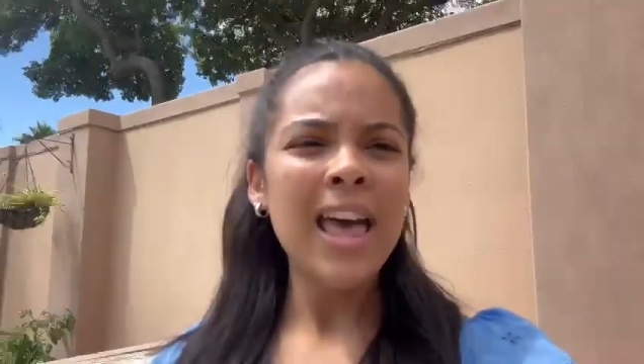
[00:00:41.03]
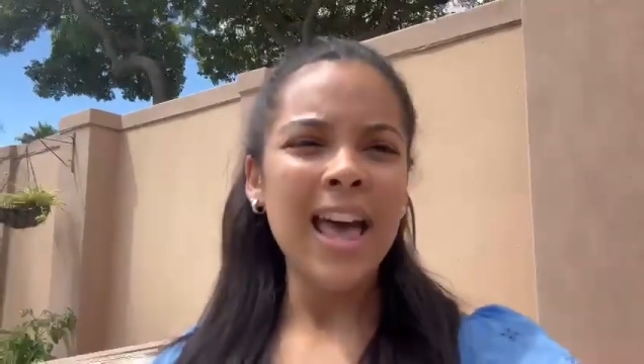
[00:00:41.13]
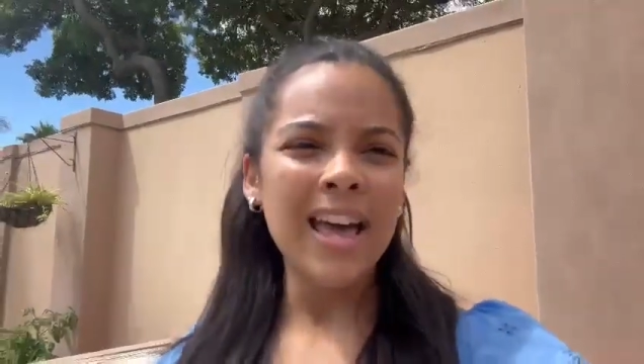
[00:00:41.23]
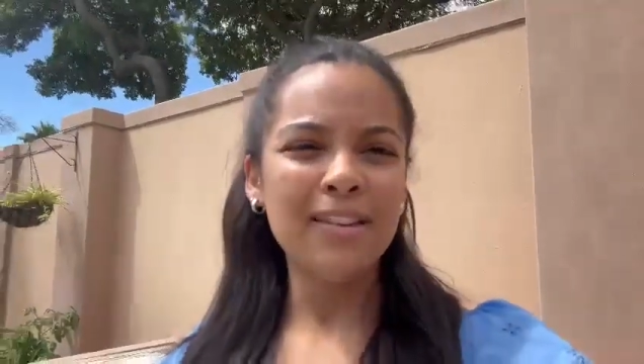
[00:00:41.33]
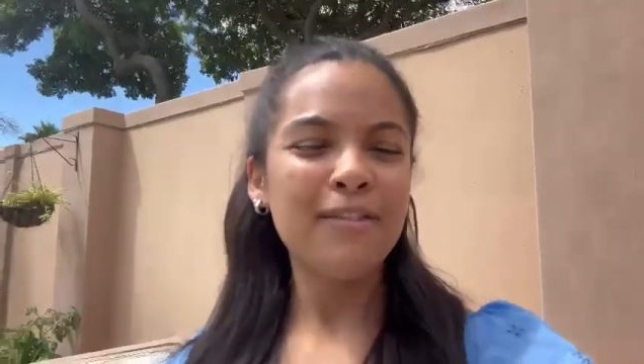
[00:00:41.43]

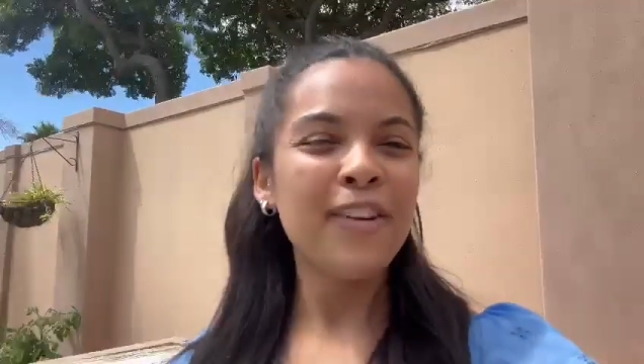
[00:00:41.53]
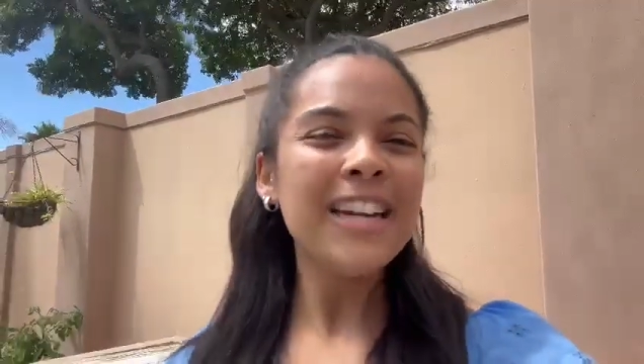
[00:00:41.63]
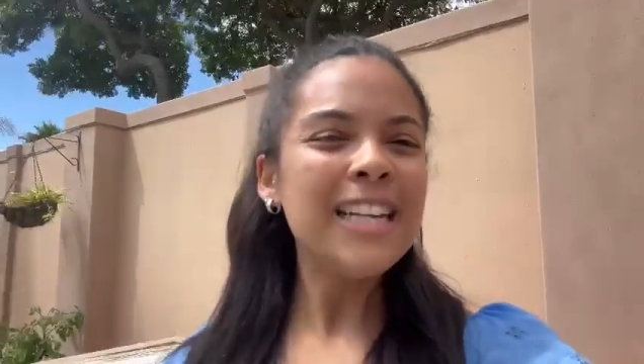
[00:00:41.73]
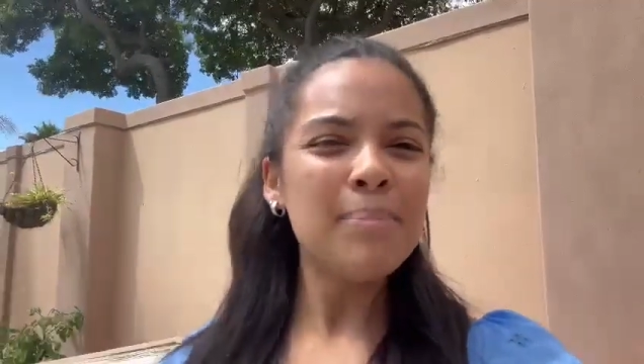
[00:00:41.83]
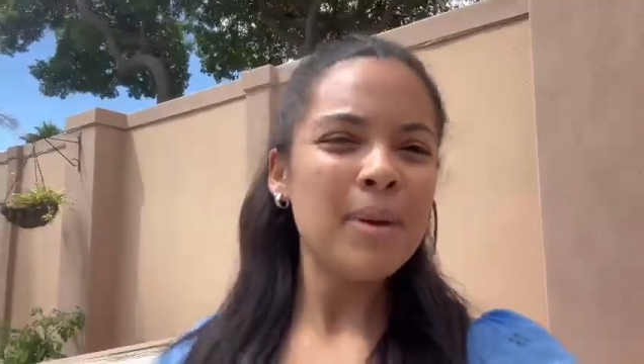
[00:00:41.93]
and
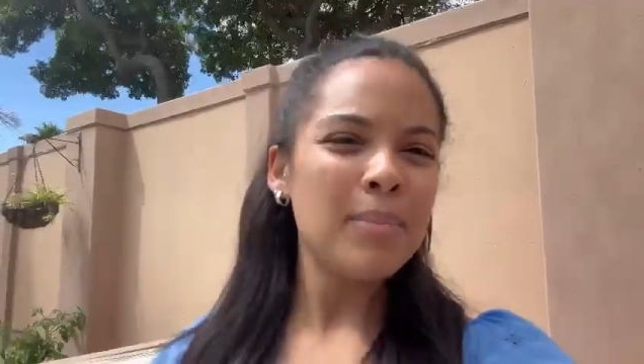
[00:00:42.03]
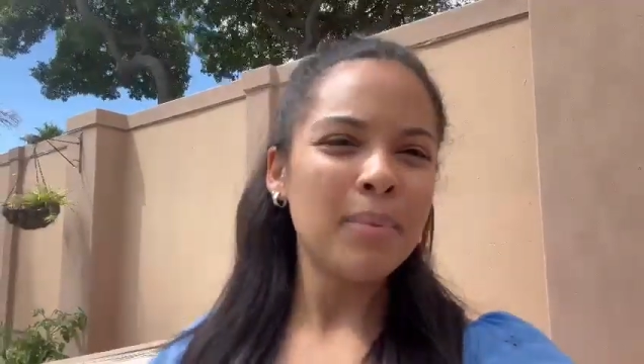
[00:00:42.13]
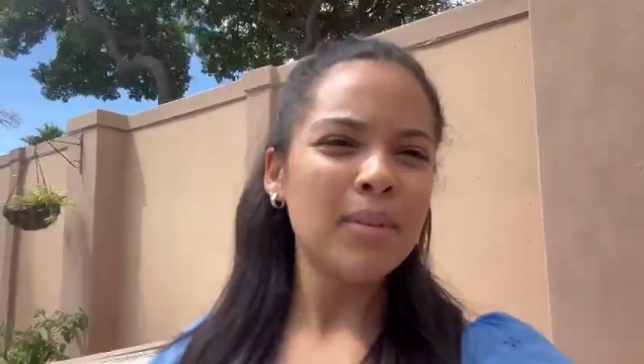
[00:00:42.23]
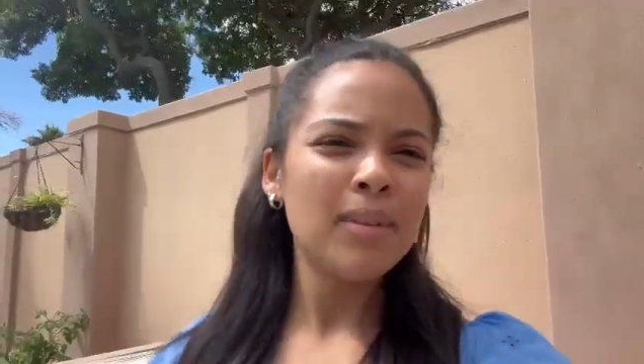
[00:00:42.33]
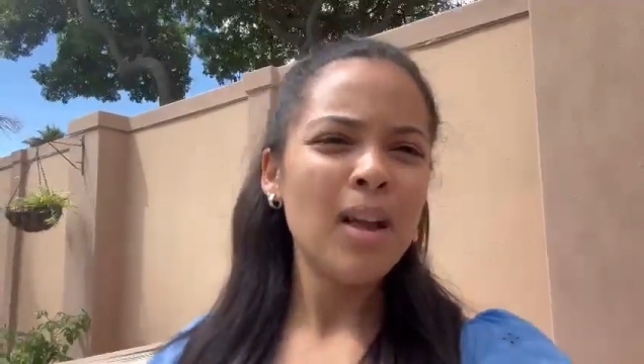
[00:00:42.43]
friendly
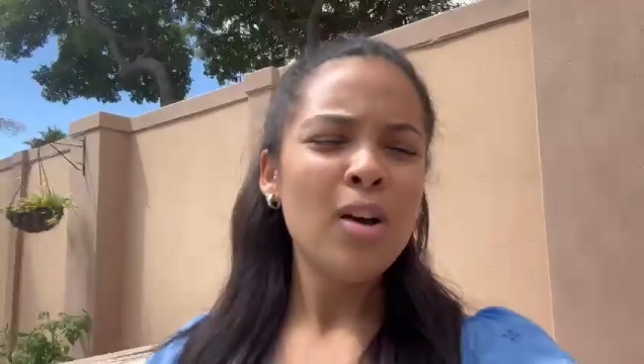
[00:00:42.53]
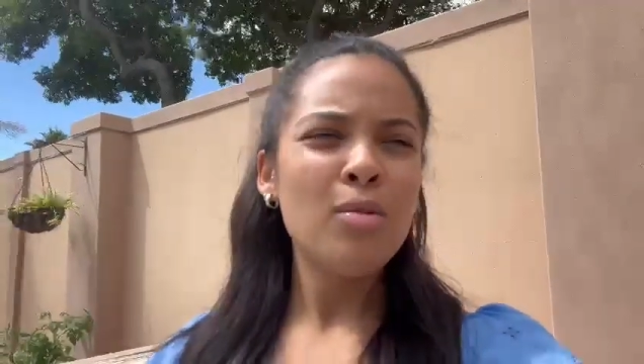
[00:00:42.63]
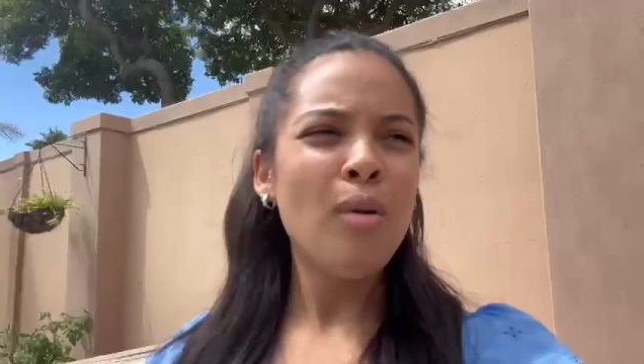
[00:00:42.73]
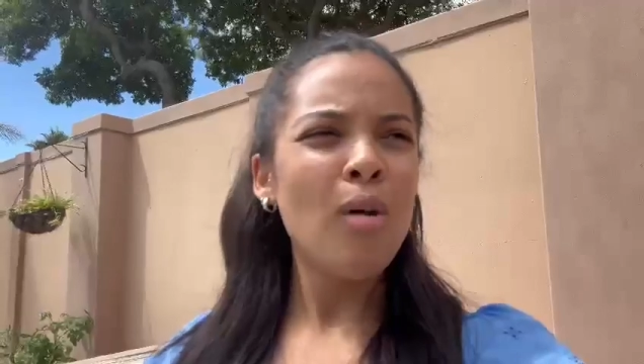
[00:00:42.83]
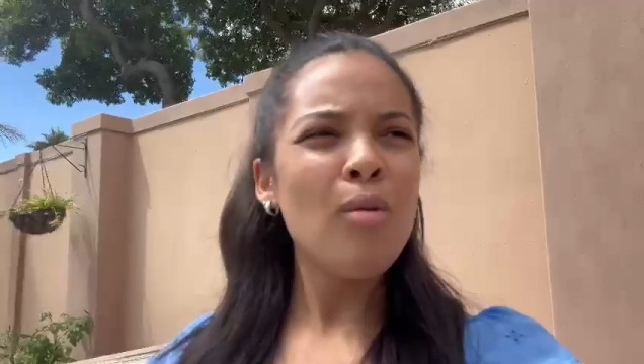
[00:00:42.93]
people
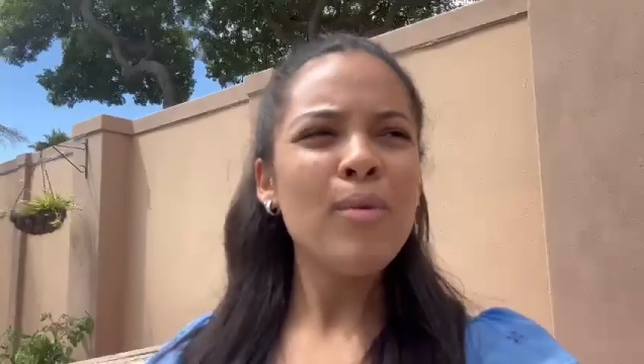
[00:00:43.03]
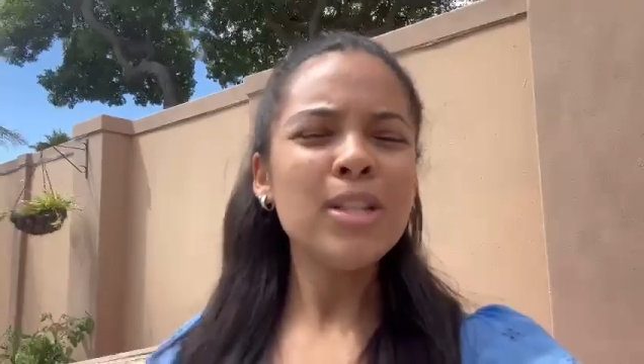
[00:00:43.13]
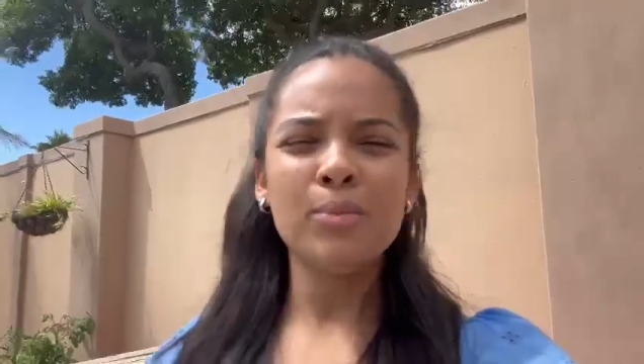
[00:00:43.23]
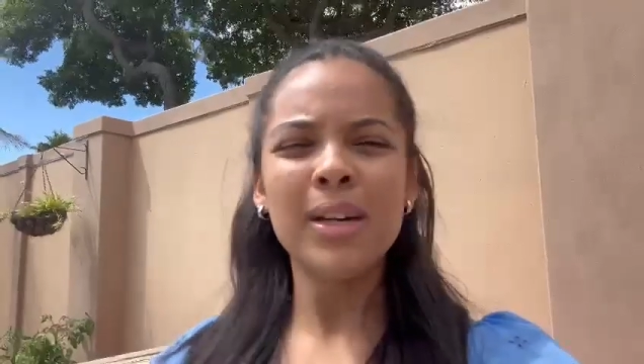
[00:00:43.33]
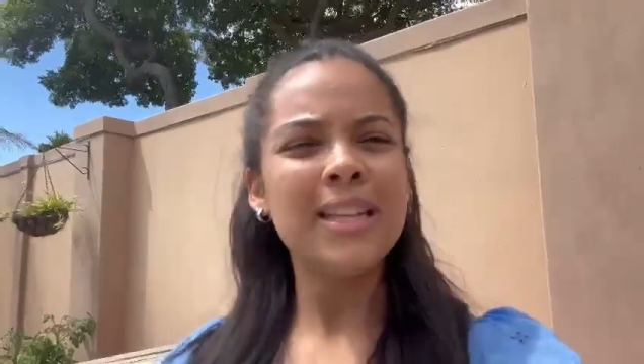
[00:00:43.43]
who are
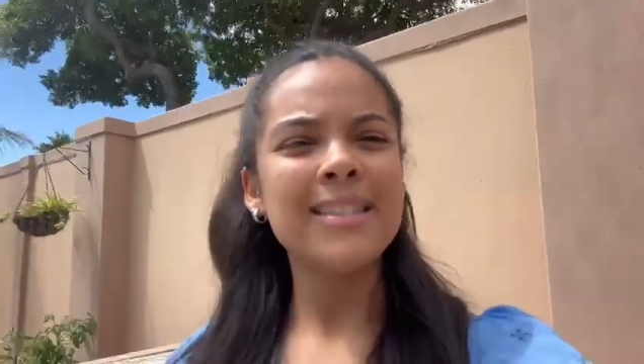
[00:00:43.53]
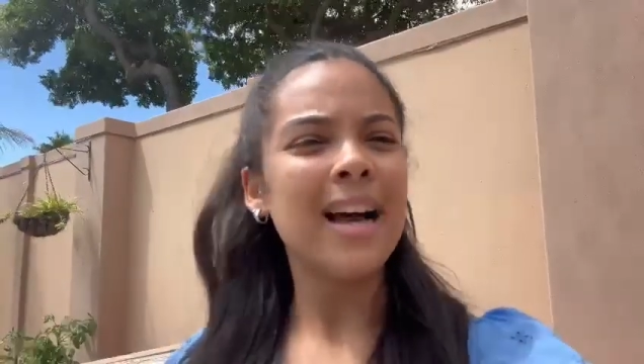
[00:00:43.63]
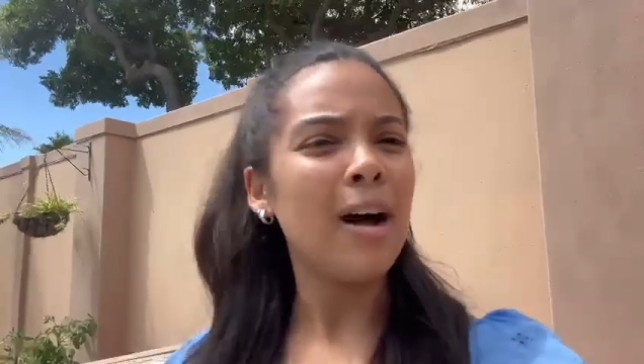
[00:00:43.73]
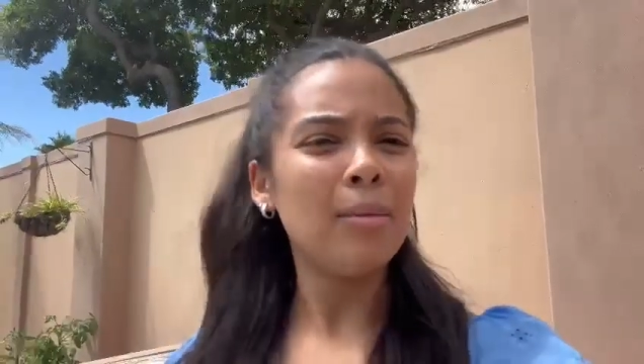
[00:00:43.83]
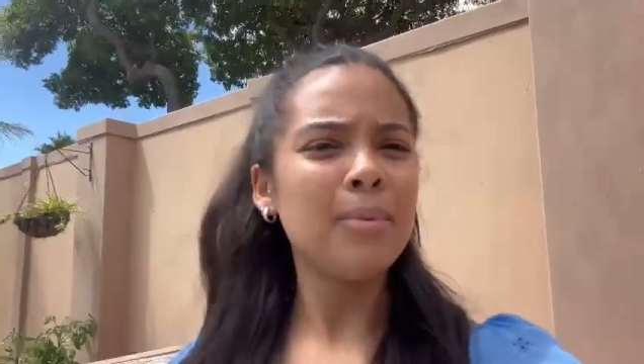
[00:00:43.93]
always willing to
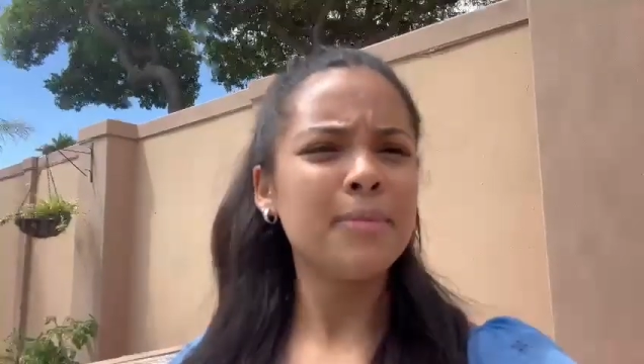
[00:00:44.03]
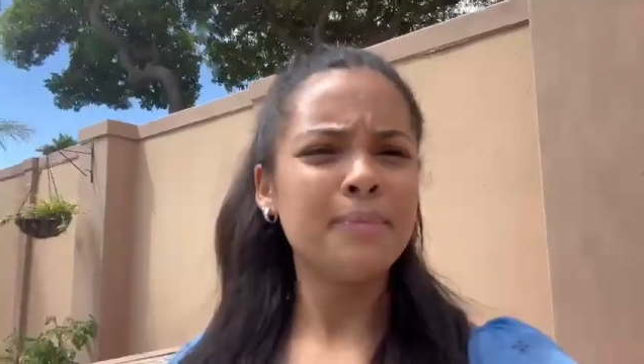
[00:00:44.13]
help.